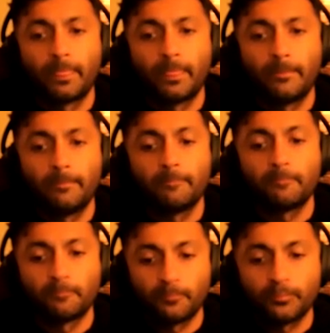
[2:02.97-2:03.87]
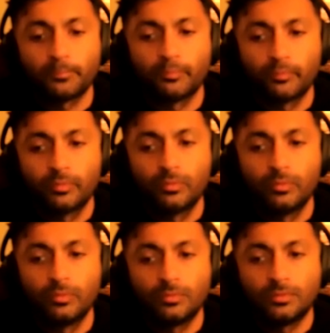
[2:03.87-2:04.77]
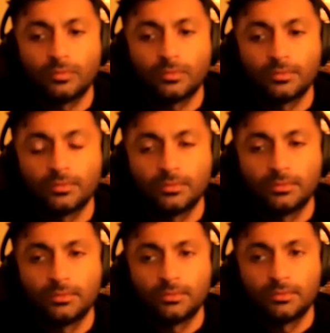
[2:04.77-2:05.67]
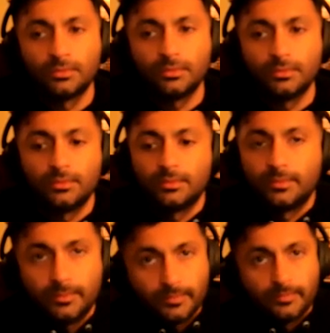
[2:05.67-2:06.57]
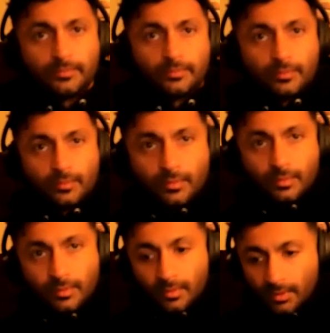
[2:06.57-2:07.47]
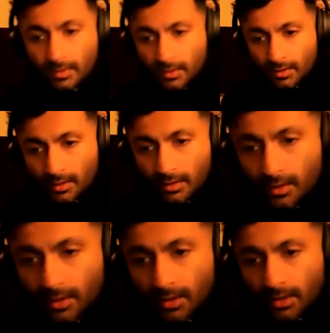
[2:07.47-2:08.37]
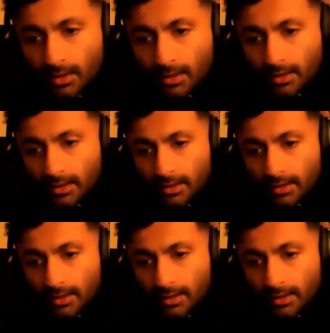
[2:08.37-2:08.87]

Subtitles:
No words are spoken by the person on screen.